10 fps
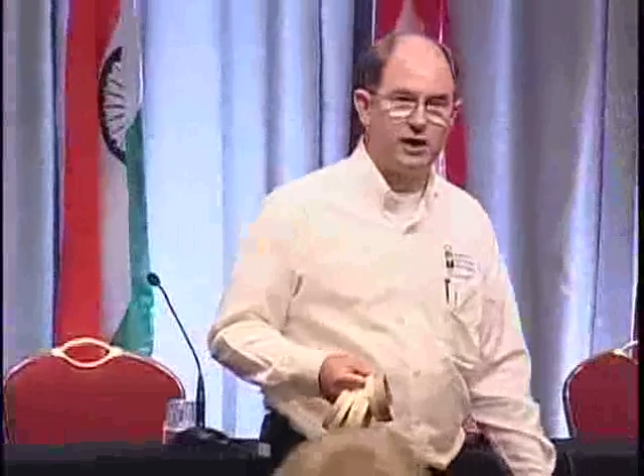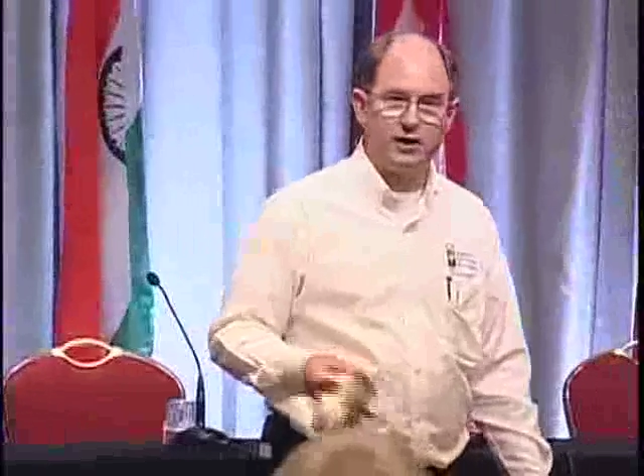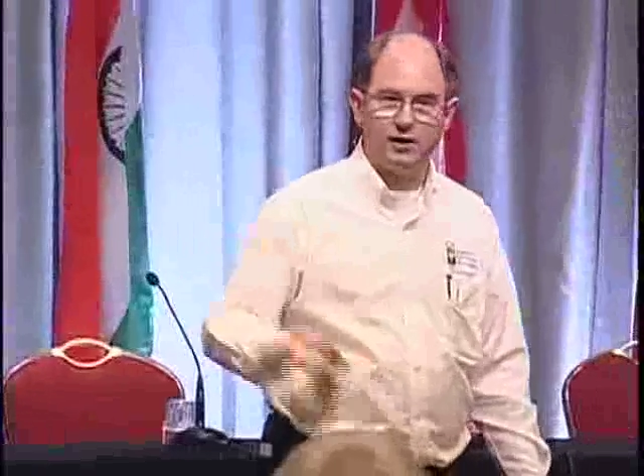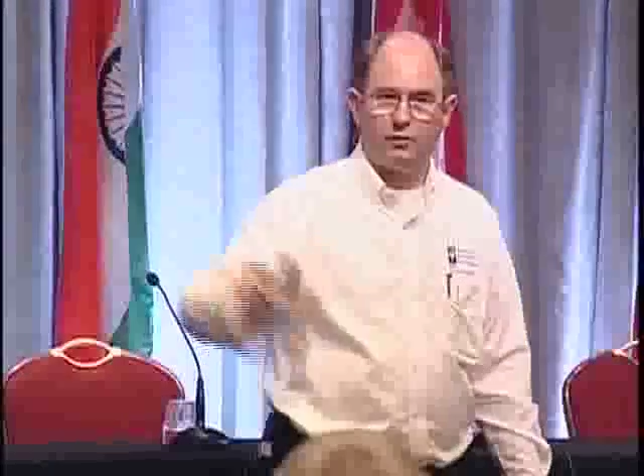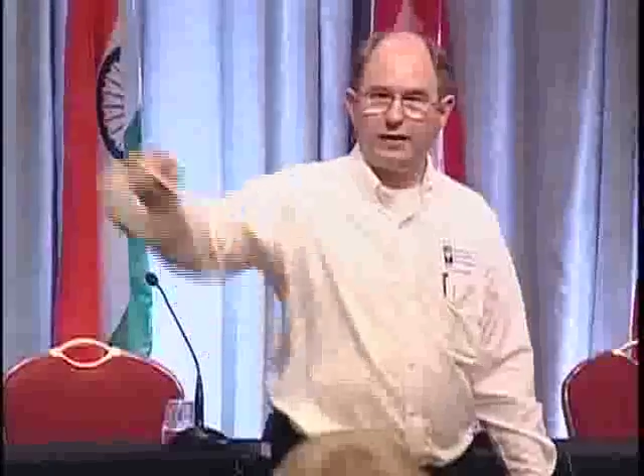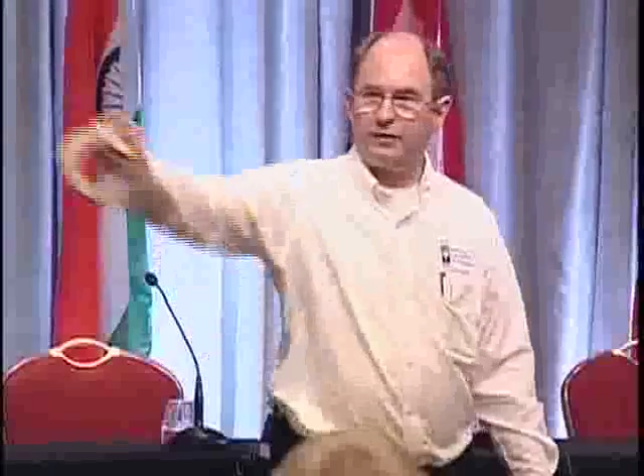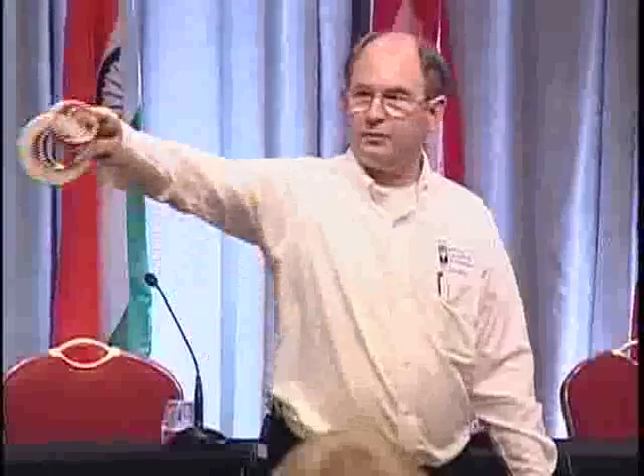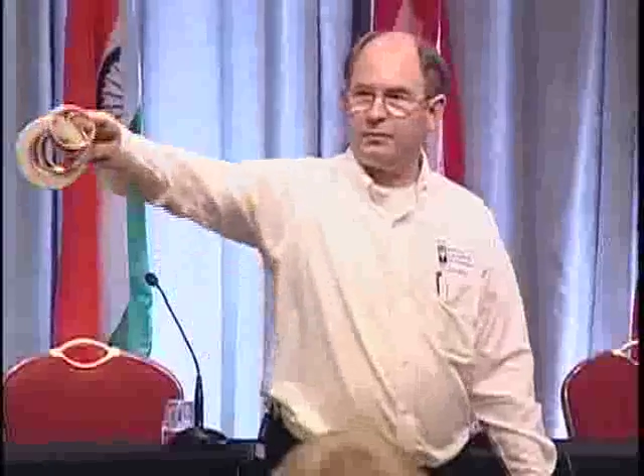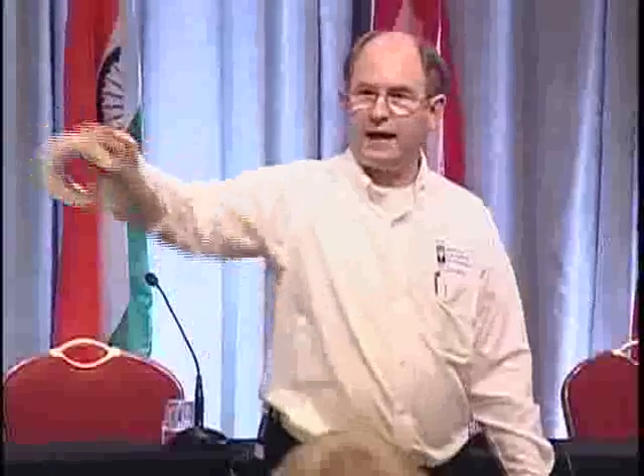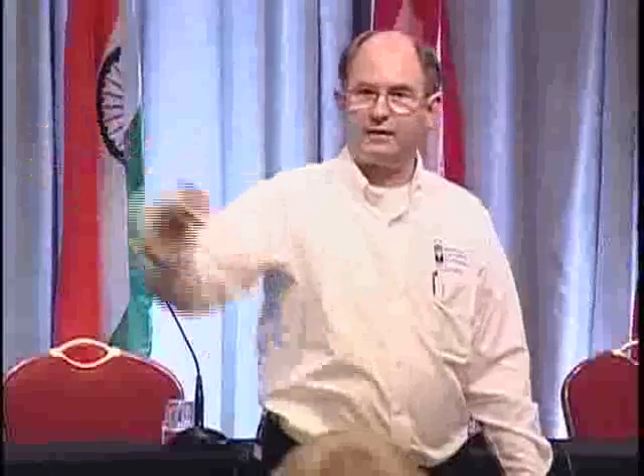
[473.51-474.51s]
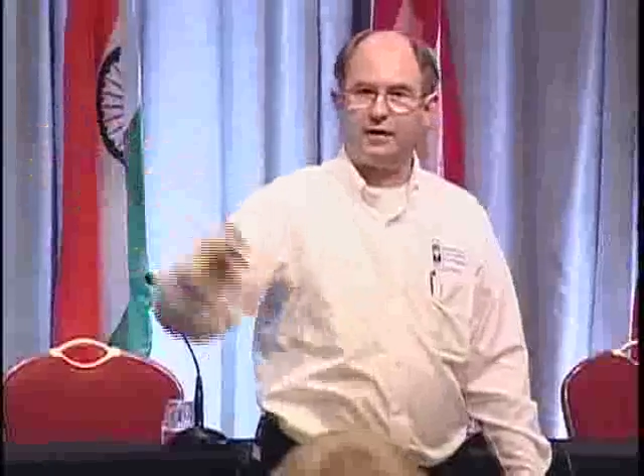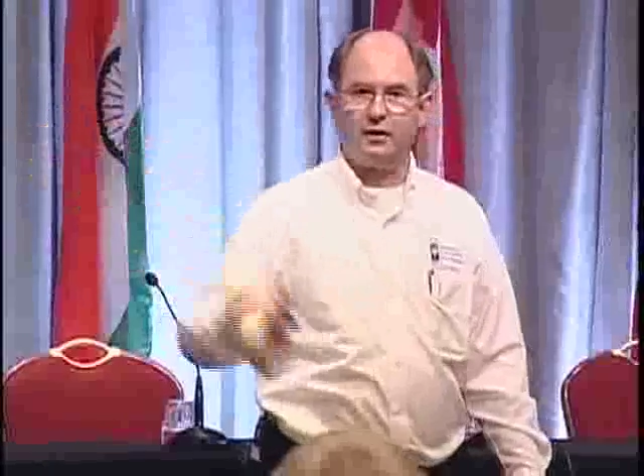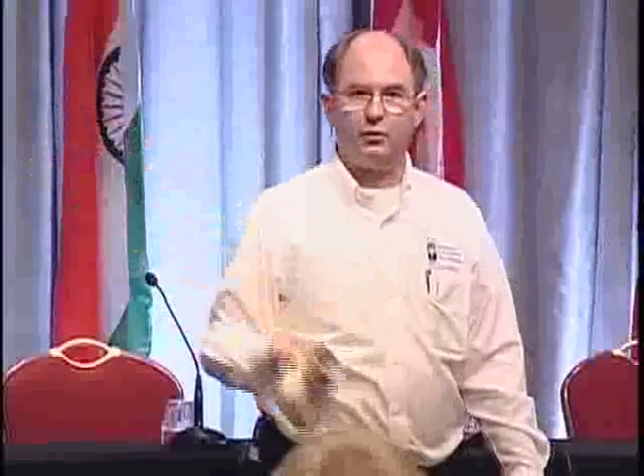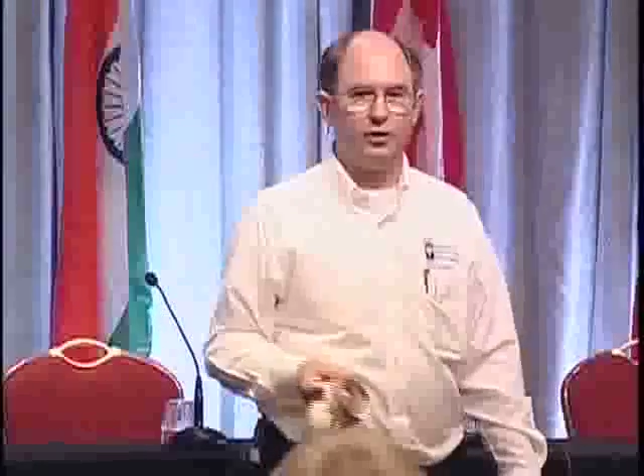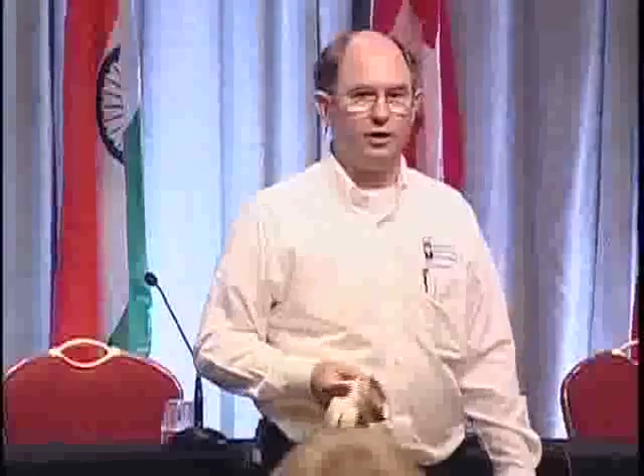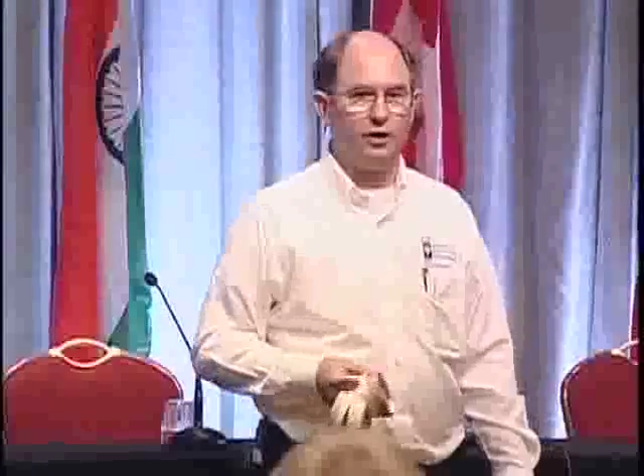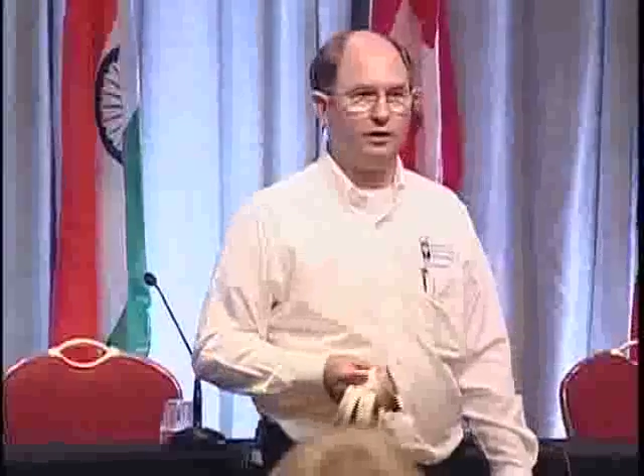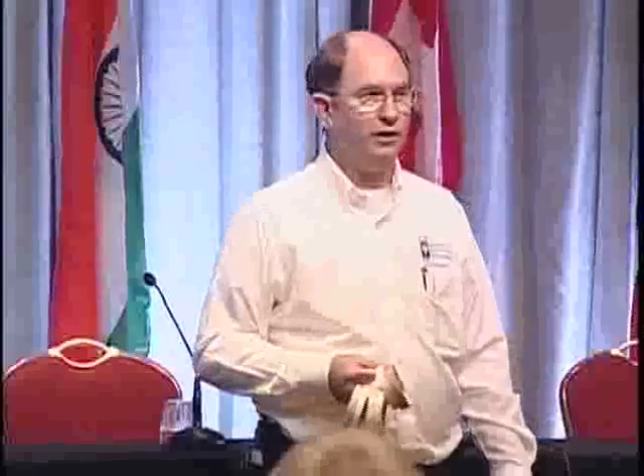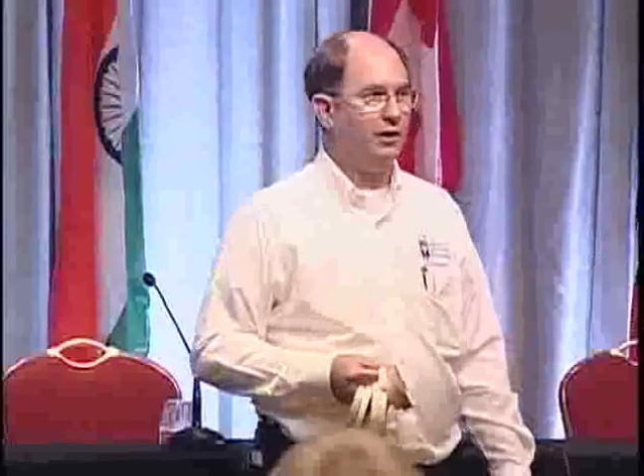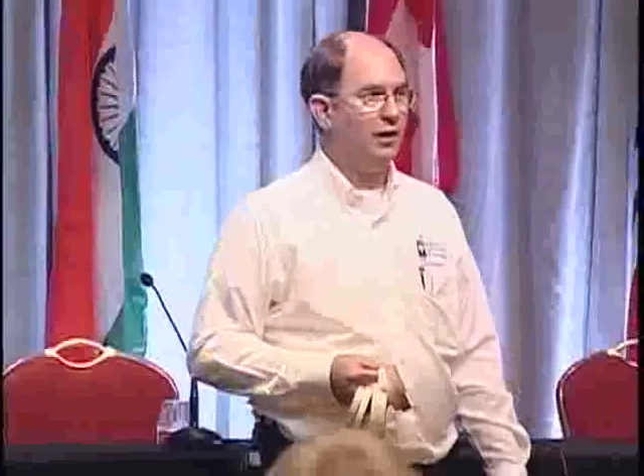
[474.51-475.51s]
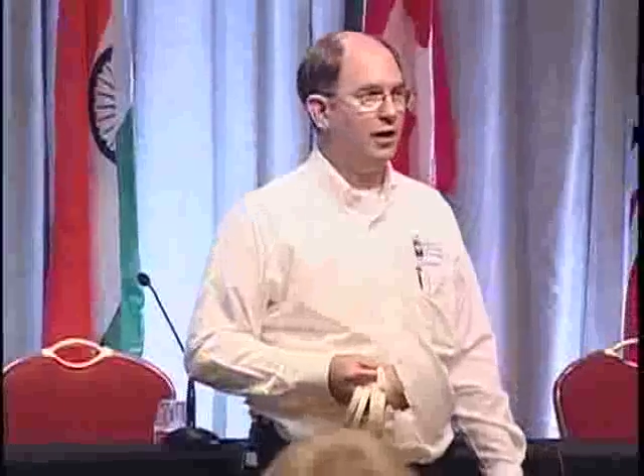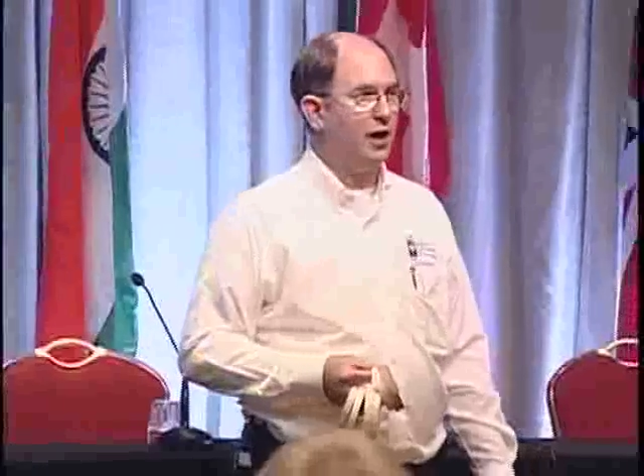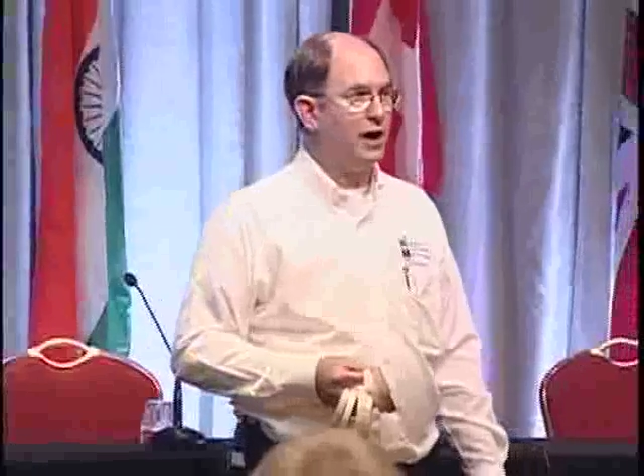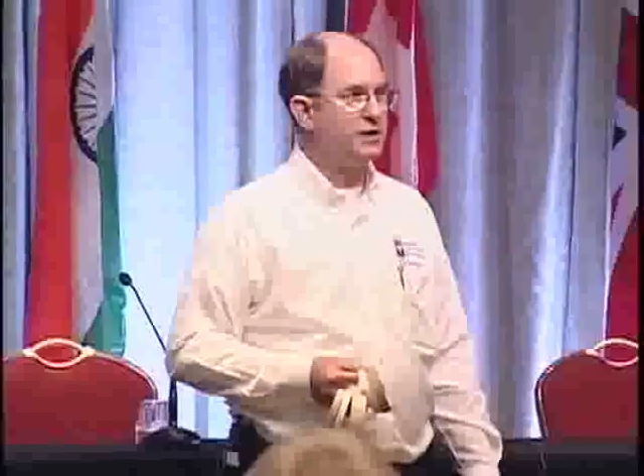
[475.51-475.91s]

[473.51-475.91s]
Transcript: here rather than back there, wouldn't I? I